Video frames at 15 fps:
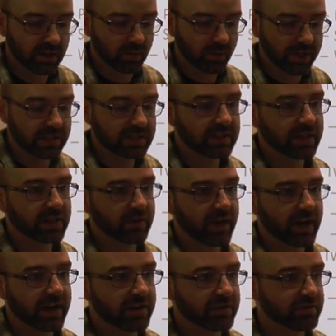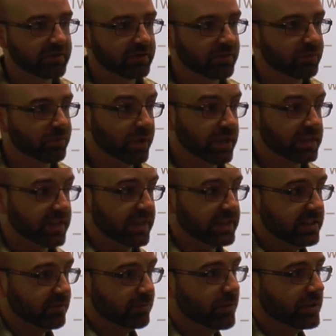One is that you have
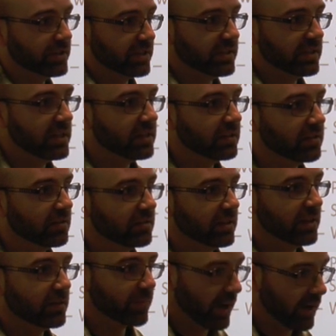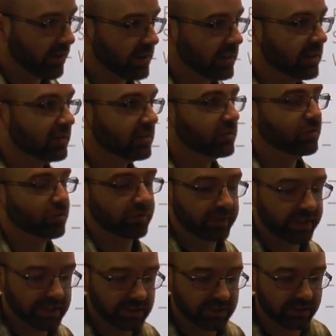preattentive processing in parallel for
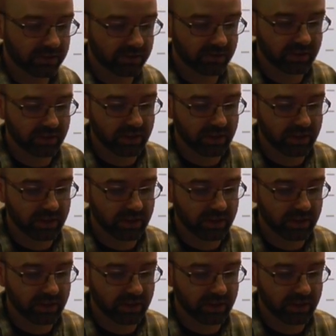features,